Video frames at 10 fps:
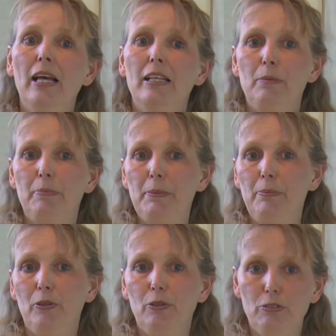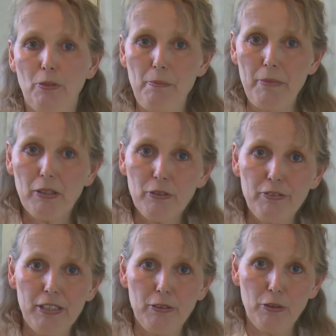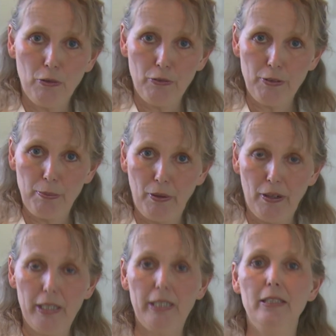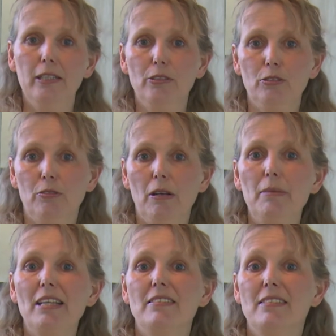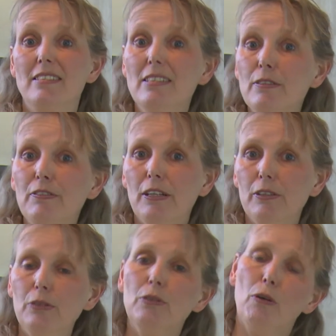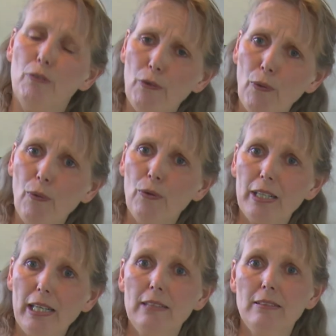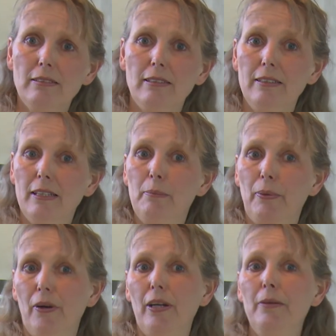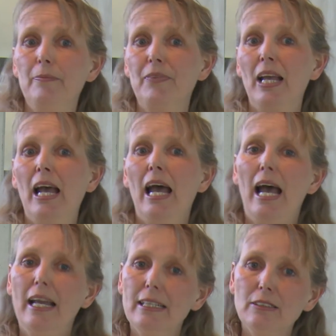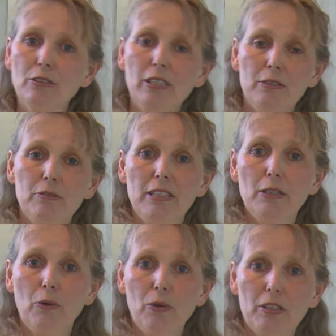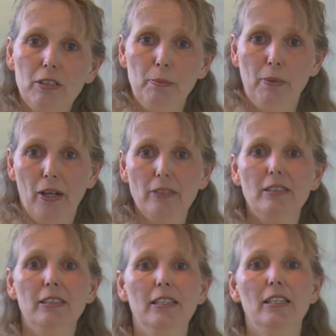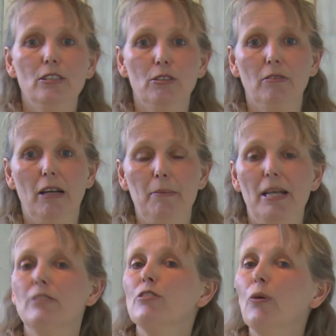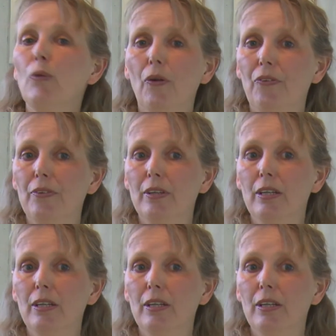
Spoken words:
That people use the middle value of the bar in a histogram as the value of all cases in that bar, and that you can reorder the bars in a histogram, and so on.